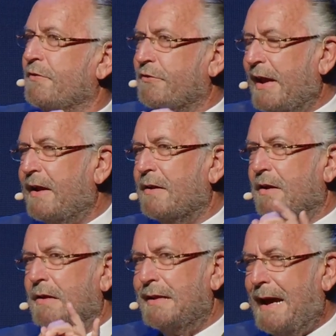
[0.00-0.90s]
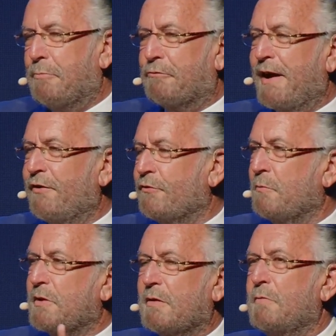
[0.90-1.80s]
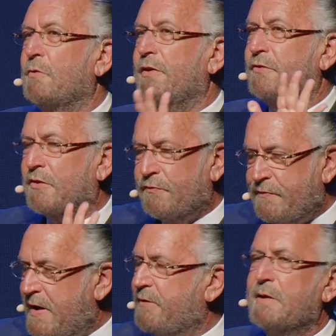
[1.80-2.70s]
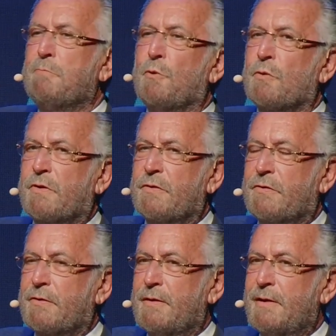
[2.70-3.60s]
Secular collaboration with communities is very important,